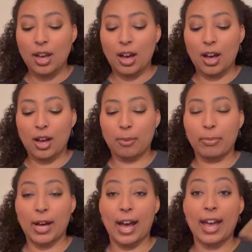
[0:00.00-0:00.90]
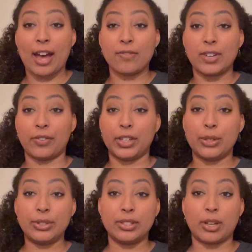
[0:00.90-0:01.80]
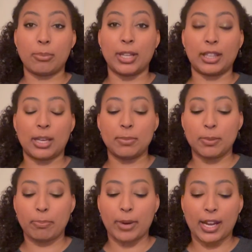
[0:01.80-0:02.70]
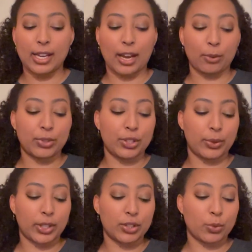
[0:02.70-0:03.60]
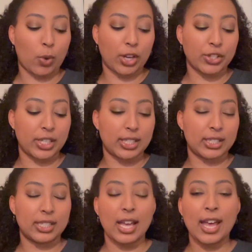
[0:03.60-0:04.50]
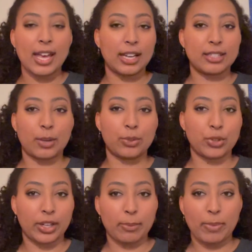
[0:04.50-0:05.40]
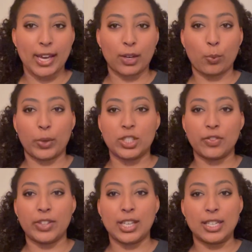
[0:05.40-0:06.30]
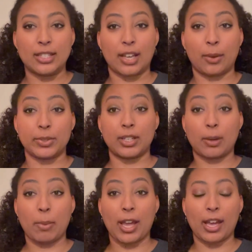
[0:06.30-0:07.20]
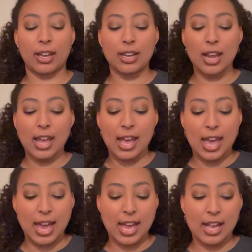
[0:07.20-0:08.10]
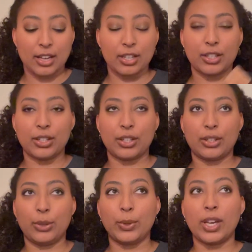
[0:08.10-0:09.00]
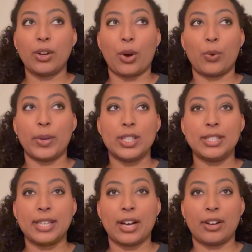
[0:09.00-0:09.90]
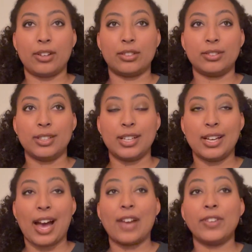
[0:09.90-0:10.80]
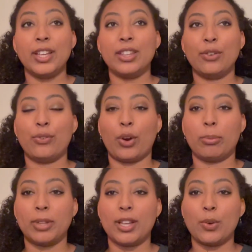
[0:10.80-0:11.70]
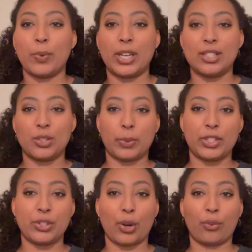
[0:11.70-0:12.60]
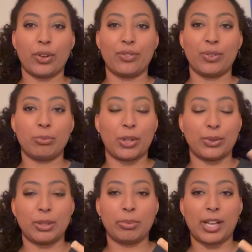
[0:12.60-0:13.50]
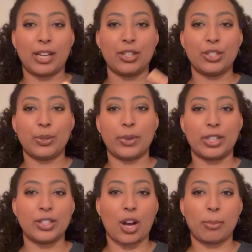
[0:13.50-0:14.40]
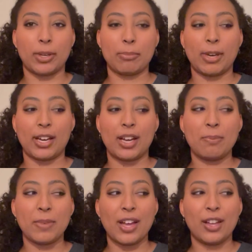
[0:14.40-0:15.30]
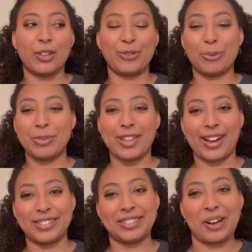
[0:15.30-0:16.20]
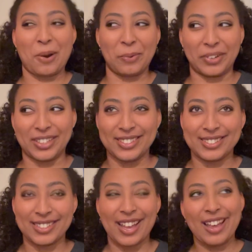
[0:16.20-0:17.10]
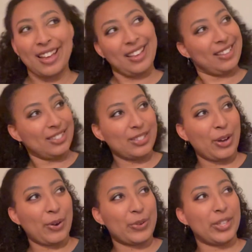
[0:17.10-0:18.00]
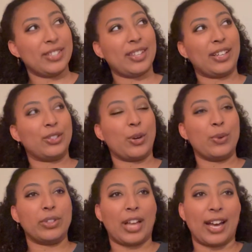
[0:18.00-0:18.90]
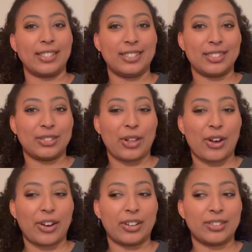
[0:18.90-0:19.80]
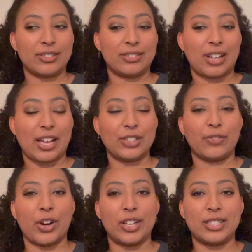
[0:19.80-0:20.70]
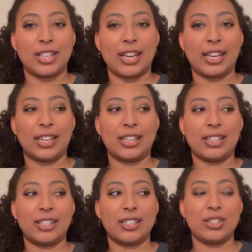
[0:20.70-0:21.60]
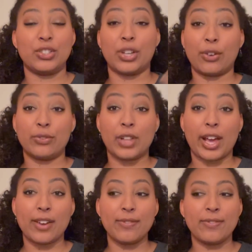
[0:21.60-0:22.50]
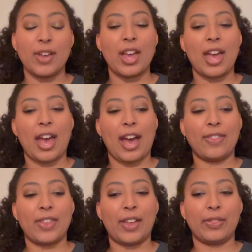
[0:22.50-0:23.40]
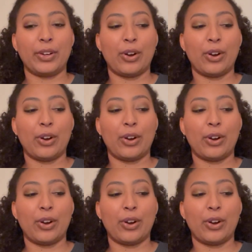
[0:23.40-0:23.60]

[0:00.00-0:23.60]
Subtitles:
But I have never used this on my lips, but I was doing swatches because I was trying to pick which of these I was gonna pan, and you can always tell. I feel like the formula, when it switched over from Lonely Planet to Atomic Makeup, the formula actually got worse. So these like don't last as long as far as like shelf life, and then they're